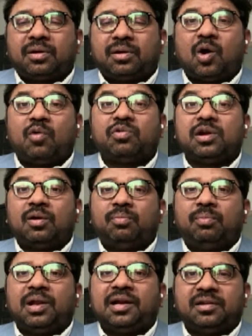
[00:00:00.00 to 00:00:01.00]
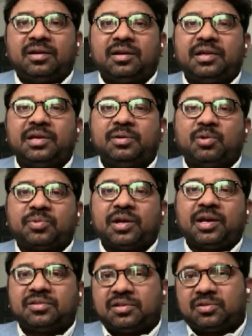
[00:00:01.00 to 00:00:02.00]
coughing up blood,
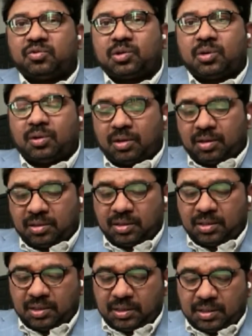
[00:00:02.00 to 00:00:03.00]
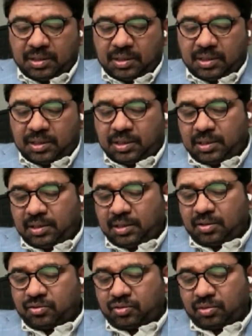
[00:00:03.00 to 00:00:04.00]
hemoptysis we call, and
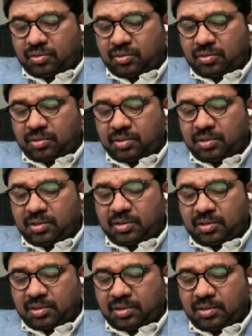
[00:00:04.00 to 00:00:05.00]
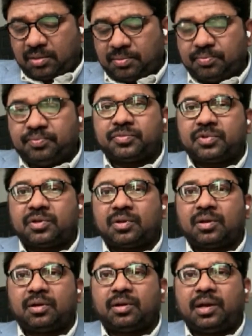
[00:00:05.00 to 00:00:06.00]
also the
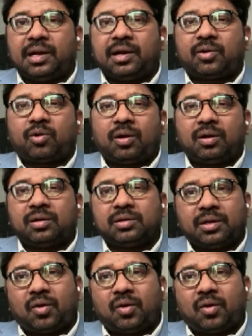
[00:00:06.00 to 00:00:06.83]
later on,